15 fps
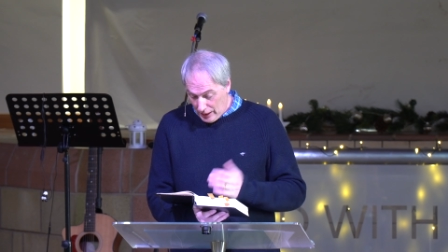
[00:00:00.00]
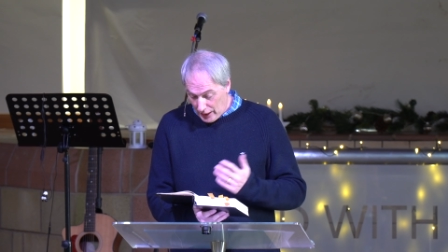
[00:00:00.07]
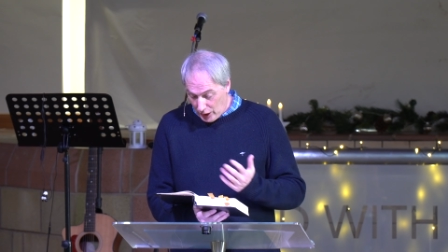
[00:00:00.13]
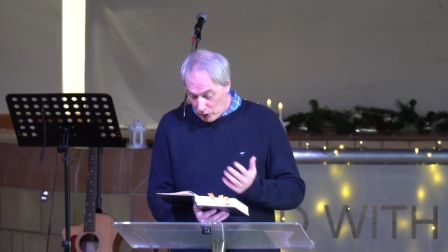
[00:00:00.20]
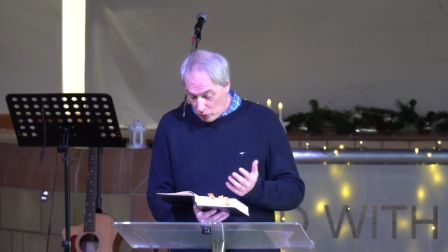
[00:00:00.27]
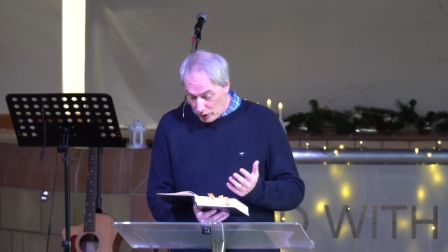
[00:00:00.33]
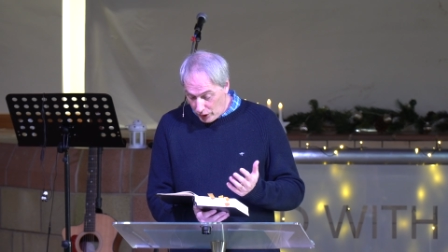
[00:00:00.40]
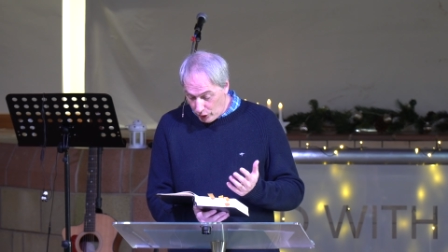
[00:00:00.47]
And
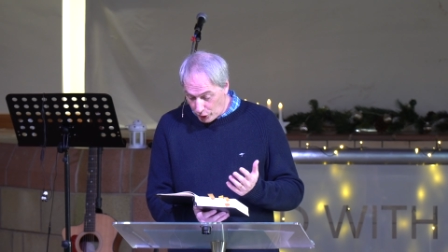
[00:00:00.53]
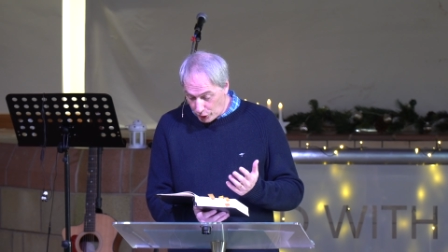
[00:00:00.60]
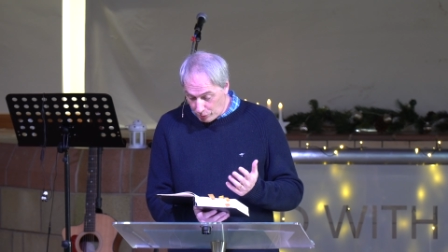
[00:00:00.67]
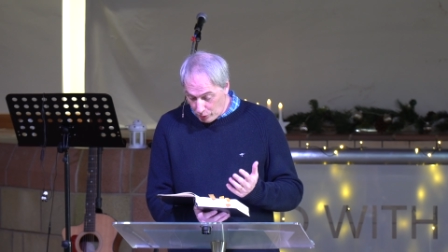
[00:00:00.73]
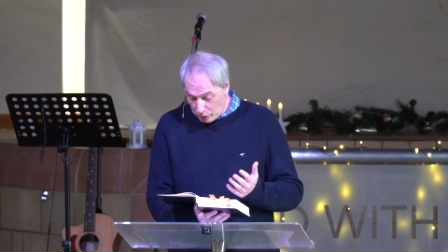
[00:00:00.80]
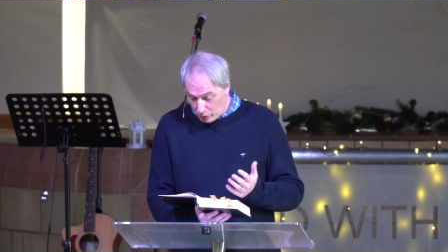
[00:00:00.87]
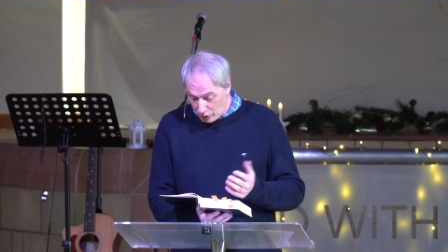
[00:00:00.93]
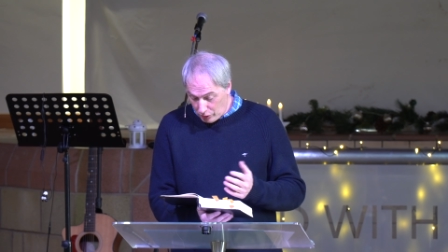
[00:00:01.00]
the one who
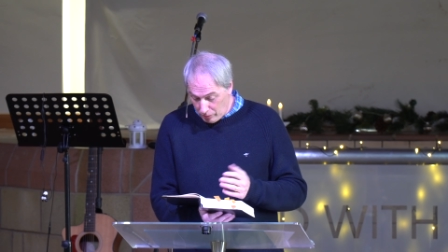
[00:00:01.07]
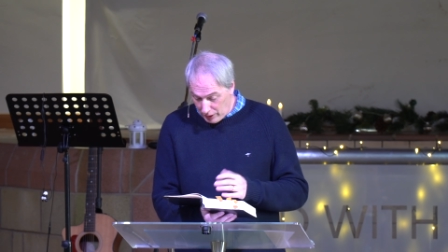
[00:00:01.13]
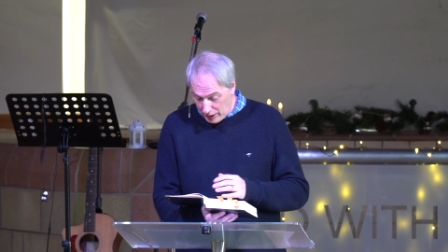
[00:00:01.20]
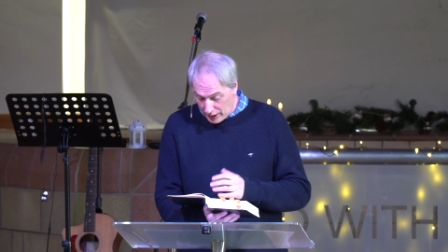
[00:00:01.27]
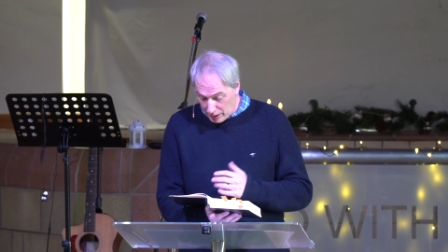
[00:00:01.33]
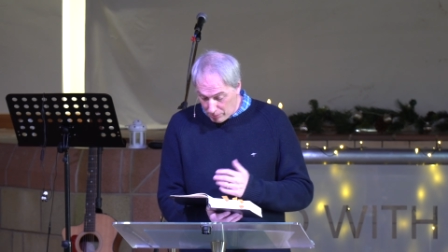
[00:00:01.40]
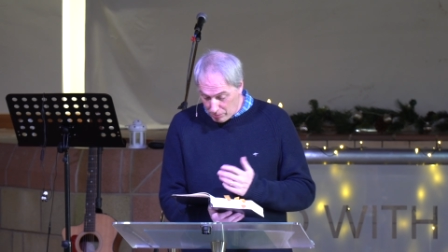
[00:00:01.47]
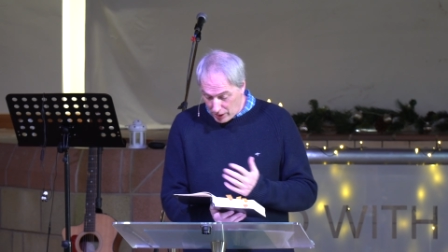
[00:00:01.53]
spoke with me
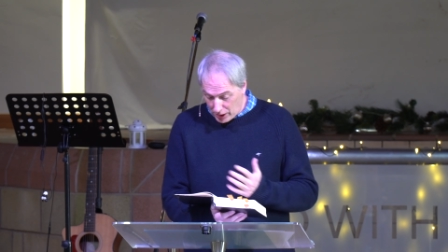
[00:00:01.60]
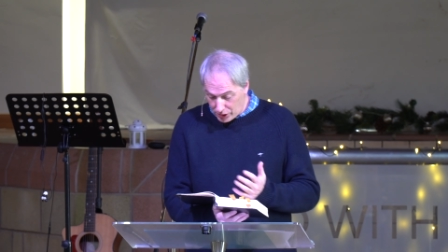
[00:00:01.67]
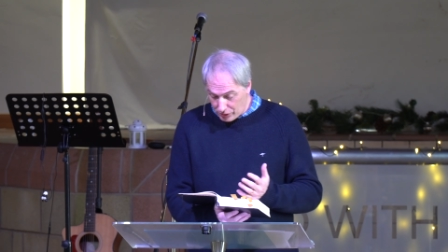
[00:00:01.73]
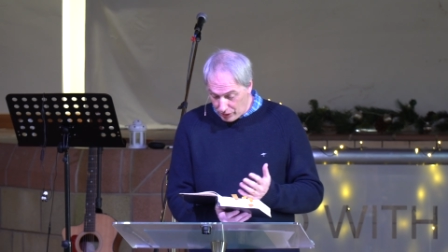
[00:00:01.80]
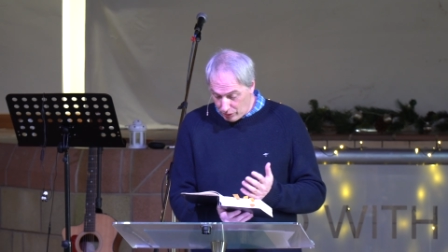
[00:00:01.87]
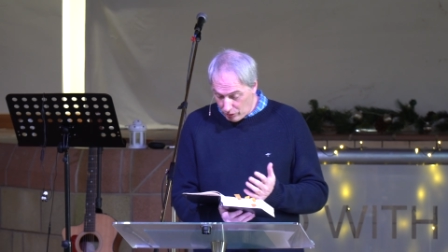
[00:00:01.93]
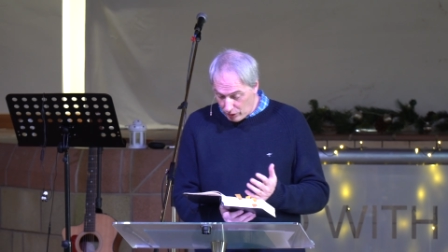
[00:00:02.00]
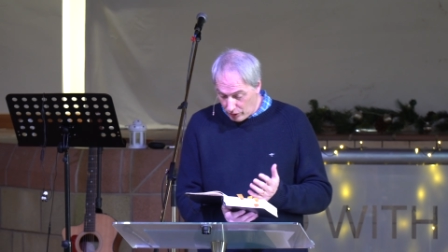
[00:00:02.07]
had a
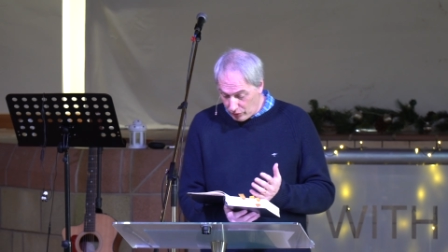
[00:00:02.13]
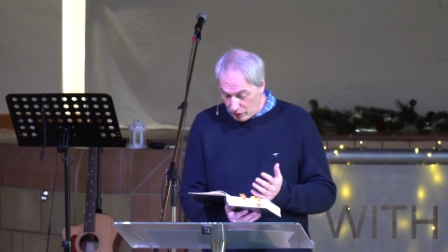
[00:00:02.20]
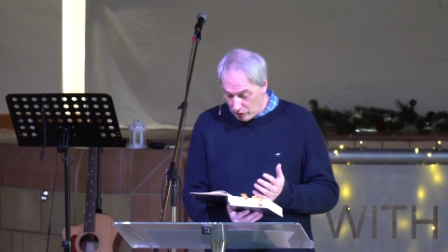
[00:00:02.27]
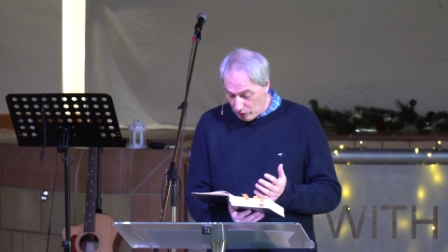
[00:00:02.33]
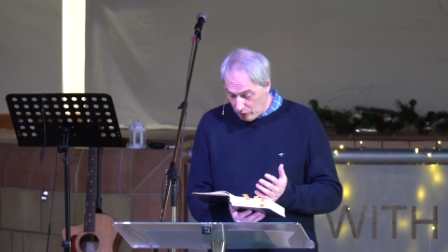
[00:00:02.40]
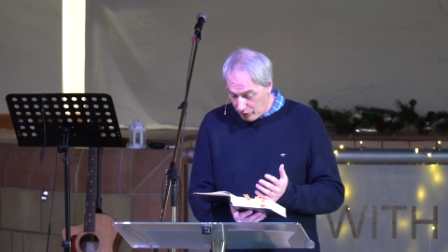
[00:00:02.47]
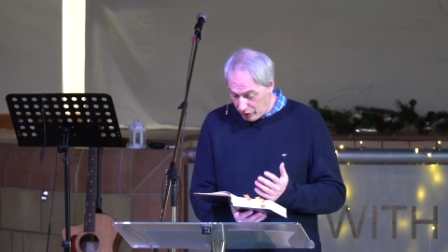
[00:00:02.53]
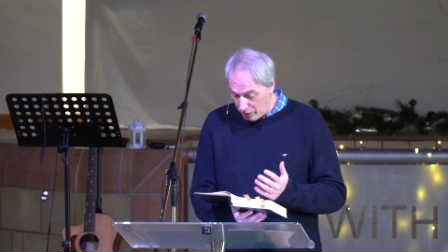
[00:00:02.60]
measuring rod of
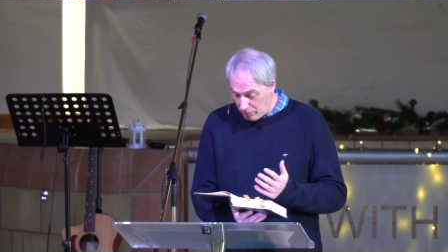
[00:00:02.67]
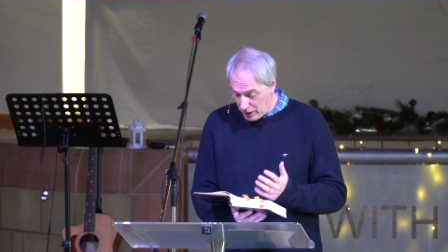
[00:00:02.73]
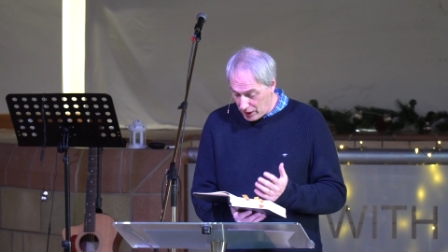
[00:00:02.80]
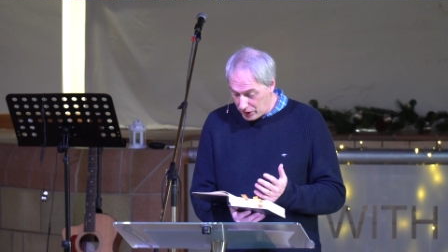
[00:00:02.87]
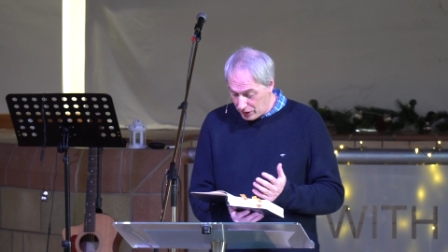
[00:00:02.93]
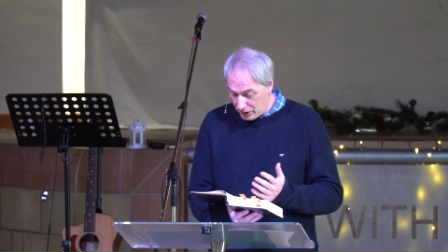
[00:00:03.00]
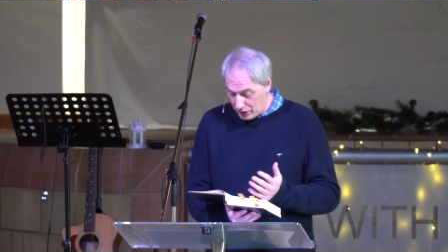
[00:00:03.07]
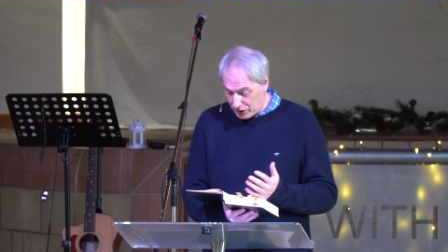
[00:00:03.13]
gold to
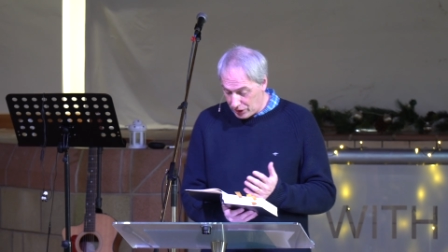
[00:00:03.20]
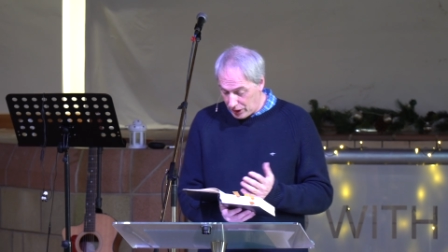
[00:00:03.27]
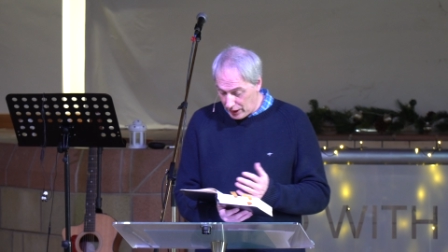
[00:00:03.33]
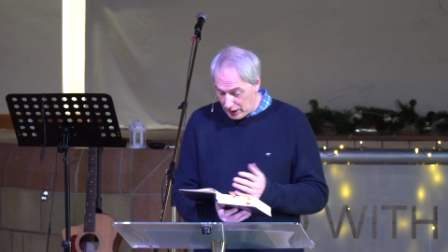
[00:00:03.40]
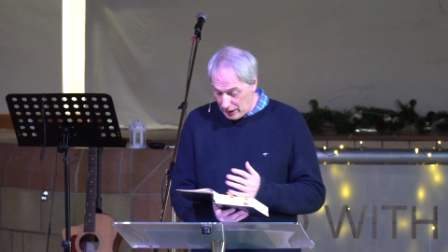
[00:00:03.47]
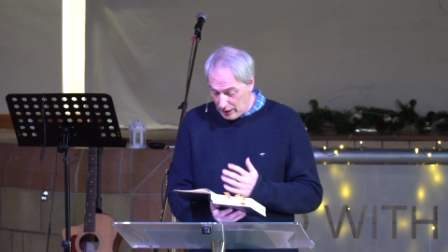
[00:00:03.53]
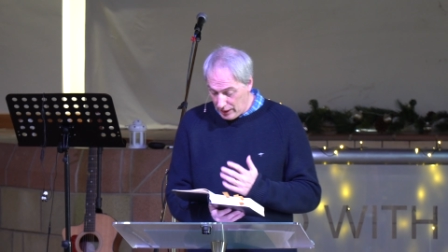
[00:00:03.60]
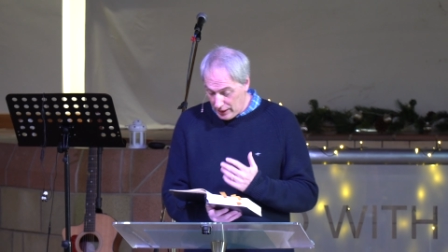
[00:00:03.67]
measure the
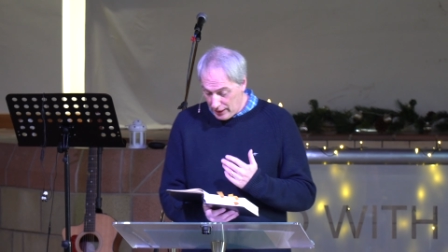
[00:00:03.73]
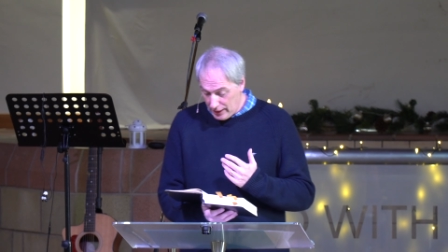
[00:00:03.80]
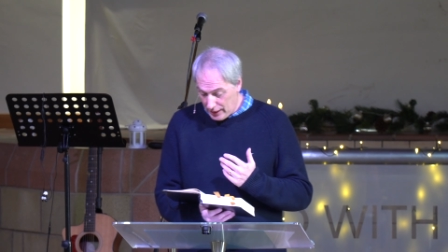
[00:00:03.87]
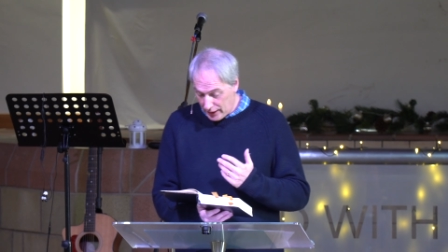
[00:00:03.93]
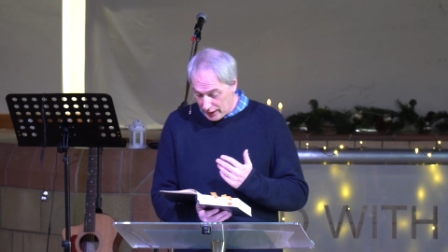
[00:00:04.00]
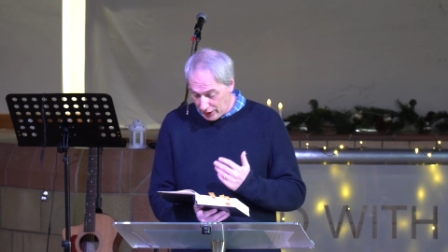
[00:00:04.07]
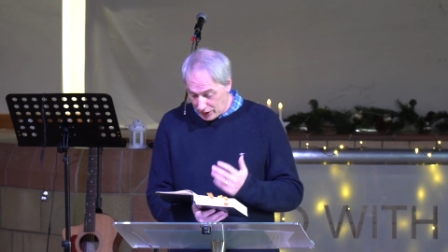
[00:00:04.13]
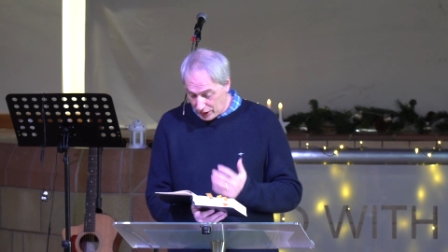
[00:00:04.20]
city
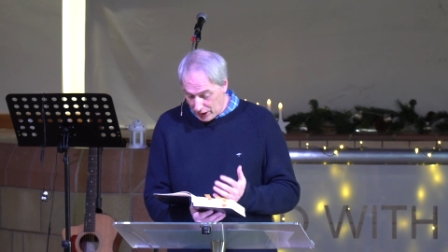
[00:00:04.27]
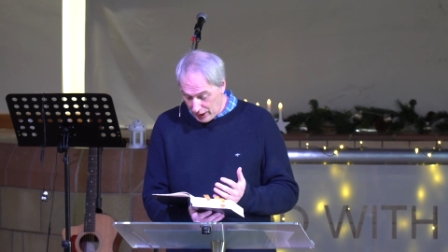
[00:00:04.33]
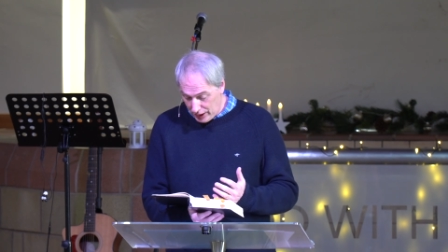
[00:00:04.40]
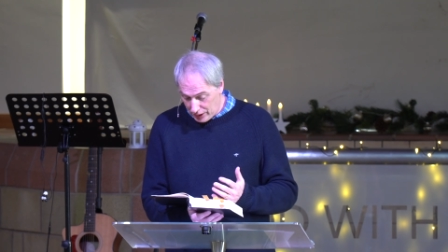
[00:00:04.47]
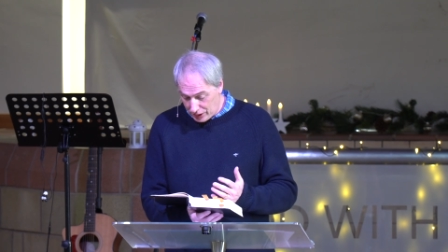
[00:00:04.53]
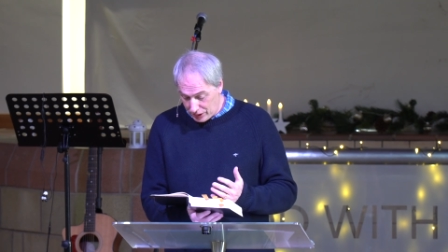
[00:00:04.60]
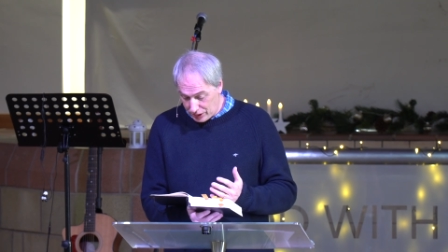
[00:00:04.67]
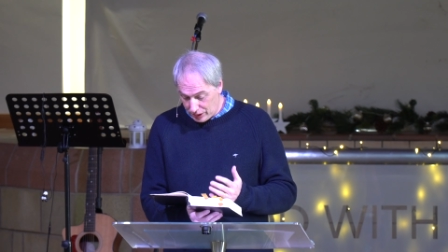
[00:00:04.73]
and its
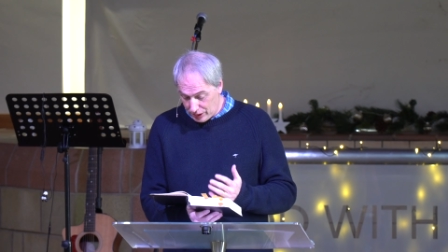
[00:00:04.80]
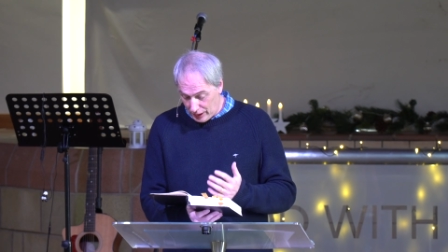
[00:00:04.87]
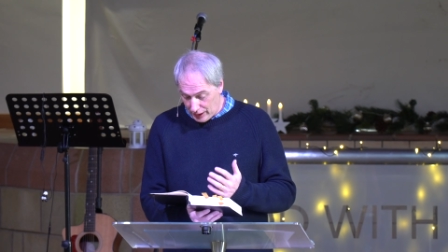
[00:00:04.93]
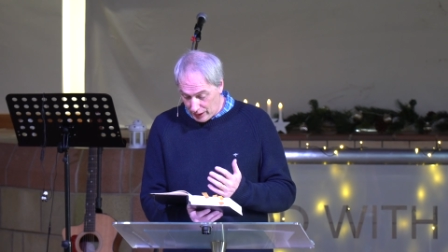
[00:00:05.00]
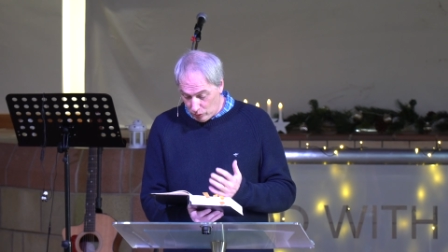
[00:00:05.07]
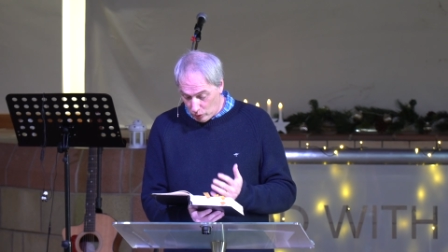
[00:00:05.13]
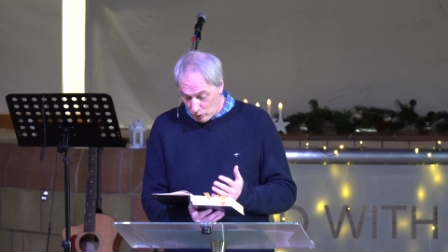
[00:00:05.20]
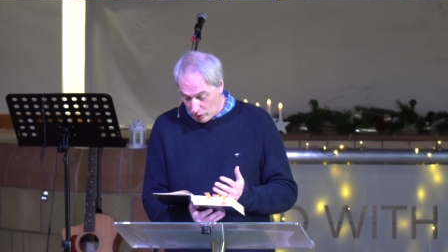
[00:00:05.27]
gates
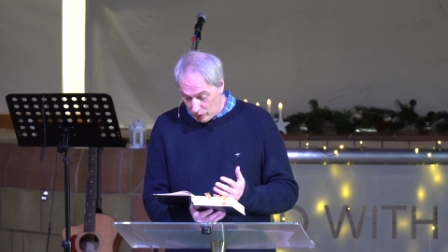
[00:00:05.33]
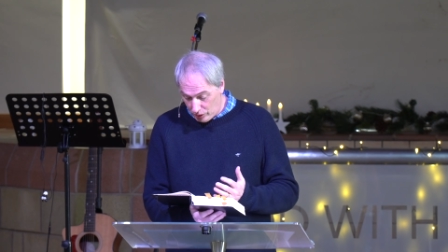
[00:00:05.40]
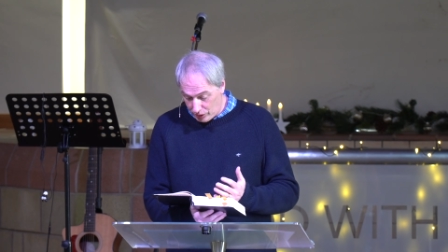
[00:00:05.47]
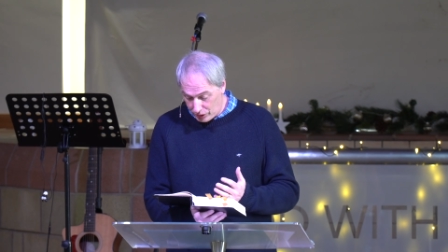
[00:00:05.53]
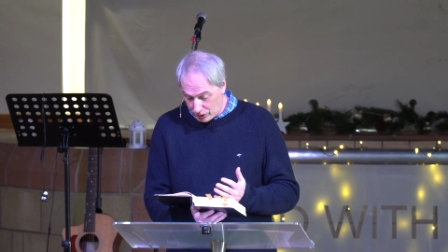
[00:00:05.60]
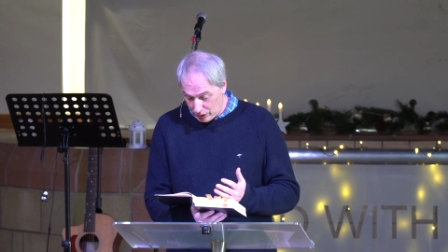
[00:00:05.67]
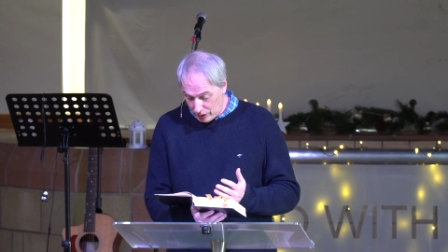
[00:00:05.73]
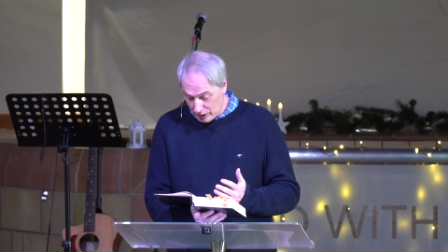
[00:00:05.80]
and
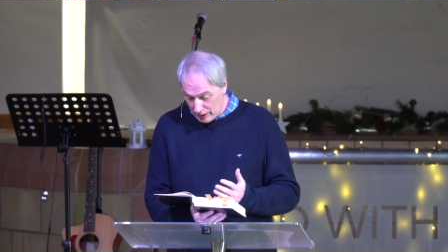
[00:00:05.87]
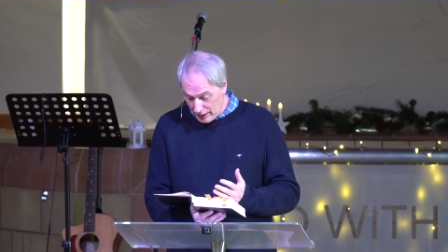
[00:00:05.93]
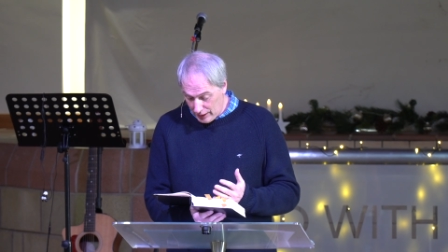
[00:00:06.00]
walls.